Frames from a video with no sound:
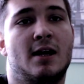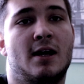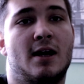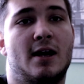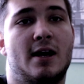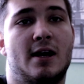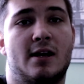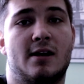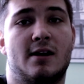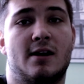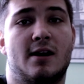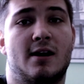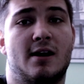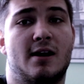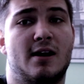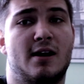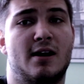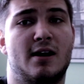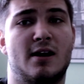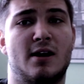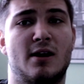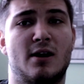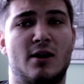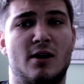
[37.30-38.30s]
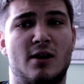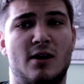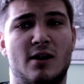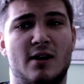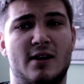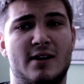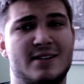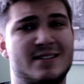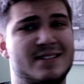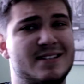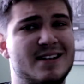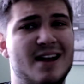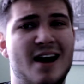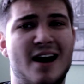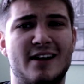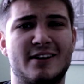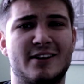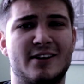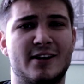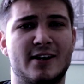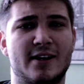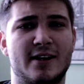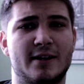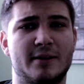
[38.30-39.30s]
And it's
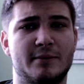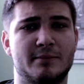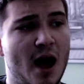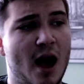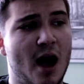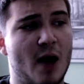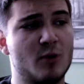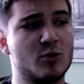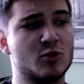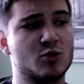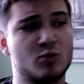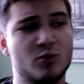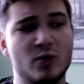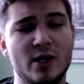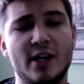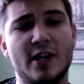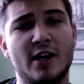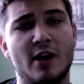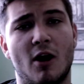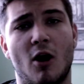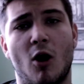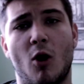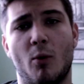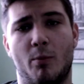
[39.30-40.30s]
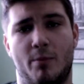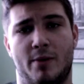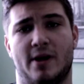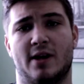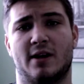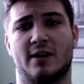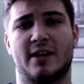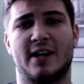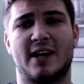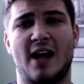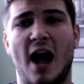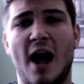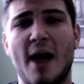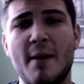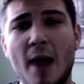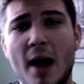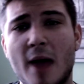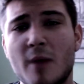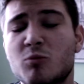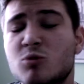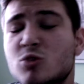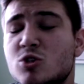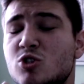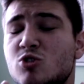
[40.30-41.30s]
not good. I was really hoping,
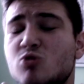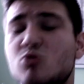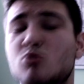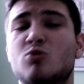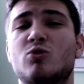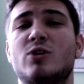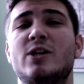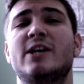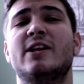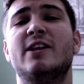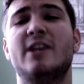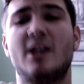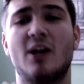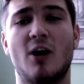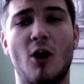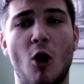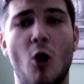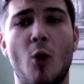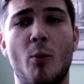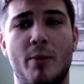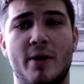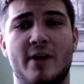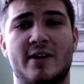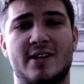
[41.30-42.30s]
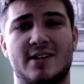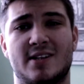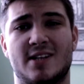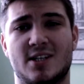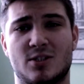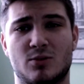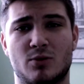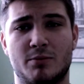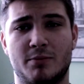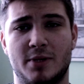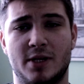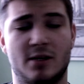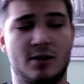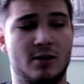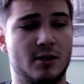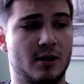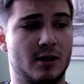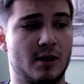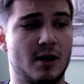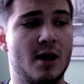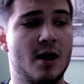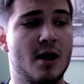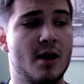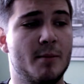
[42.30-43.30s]
I was really hoping that this would be
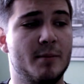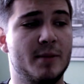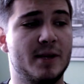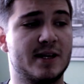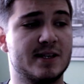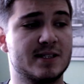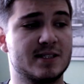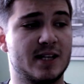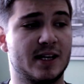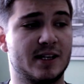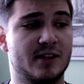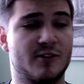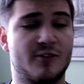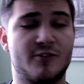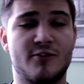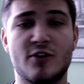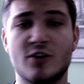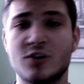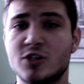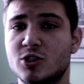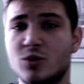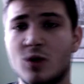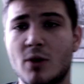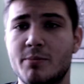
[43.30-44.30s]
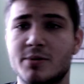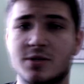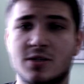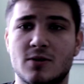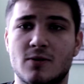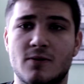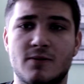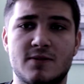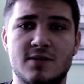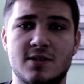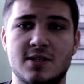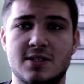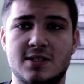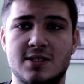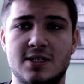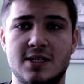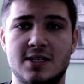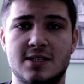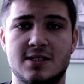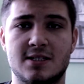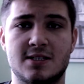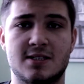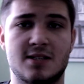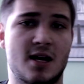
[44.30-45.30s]
good because the first two episodes of this
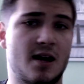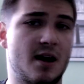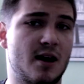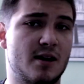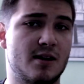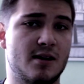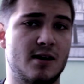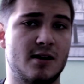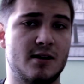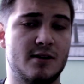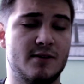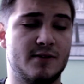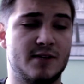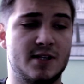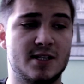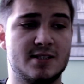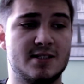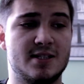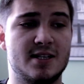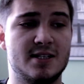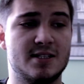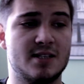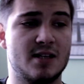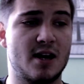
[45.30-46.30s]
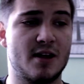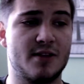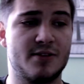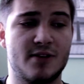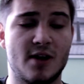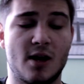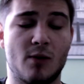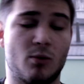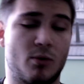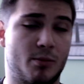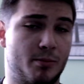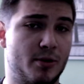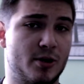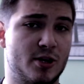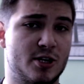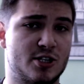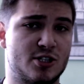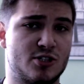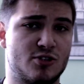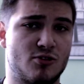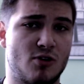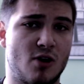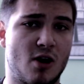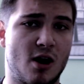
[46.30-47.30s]
season I thought were pretty
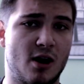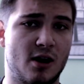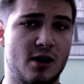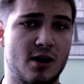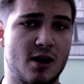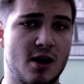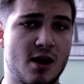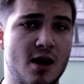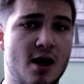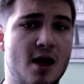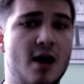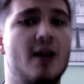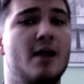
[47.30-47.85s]
strong.